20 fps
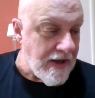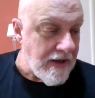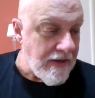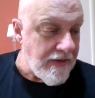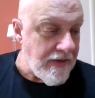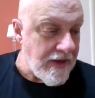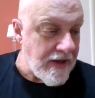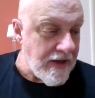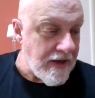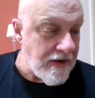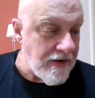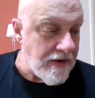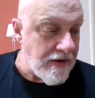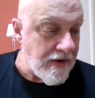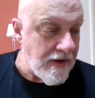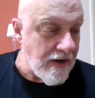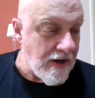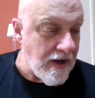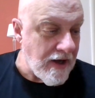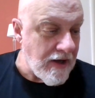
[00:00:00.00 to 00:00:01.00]
Then
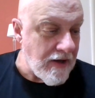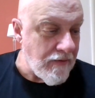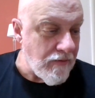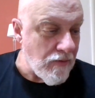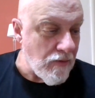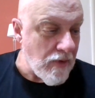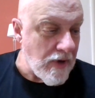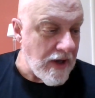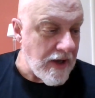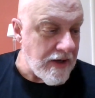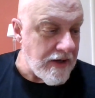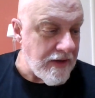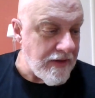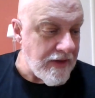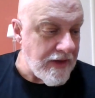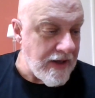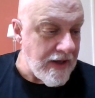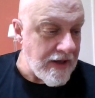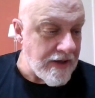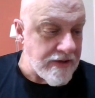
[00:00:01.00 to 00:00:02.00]
I read
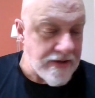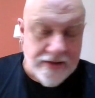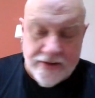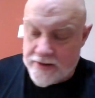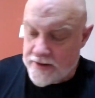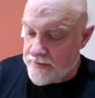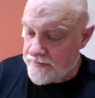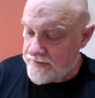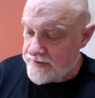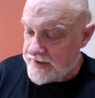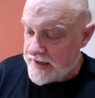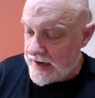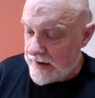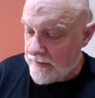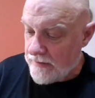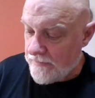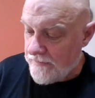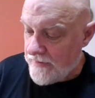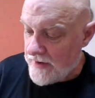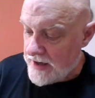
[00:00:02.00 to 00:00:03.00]
The Engines of
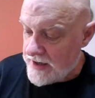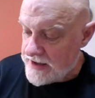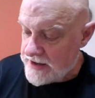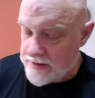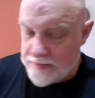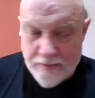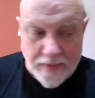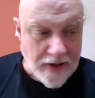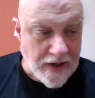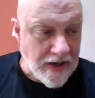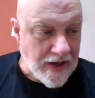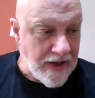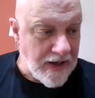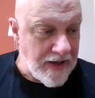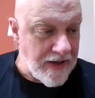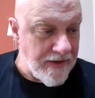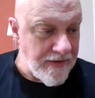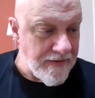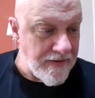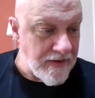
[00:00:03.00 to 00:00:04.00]
Sacrifice
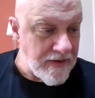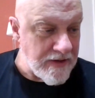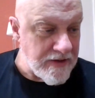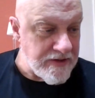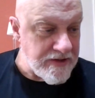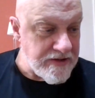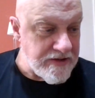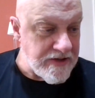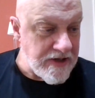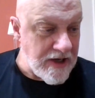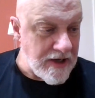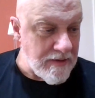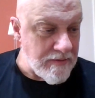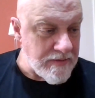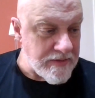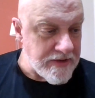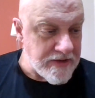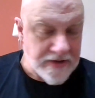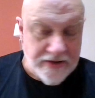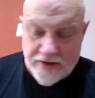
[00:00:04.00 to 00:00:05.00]
by
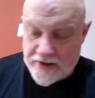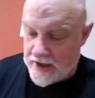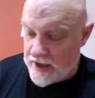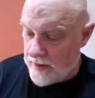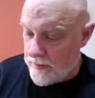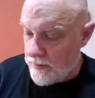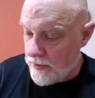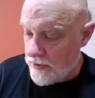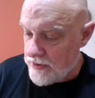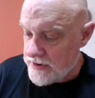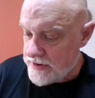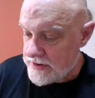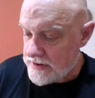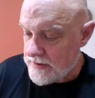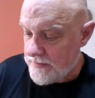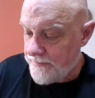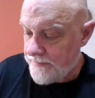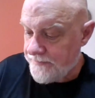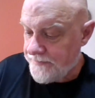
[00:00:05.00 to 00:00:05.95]
James Chambers.